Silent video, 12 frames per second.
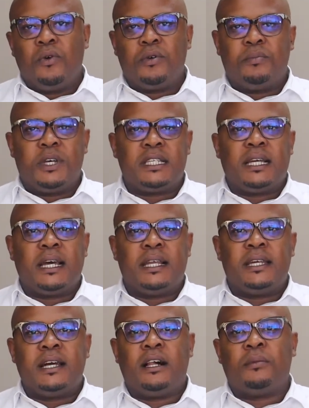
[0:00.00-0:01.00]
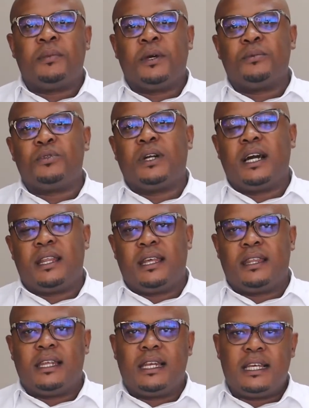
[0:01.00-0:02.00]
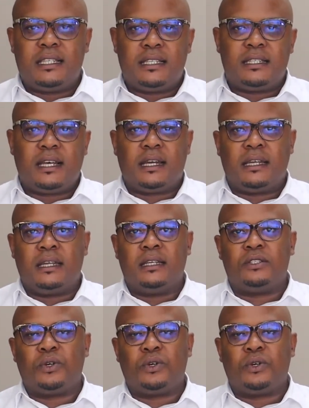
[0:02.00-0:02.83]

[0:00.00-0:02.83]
We basically help them to gather the necessary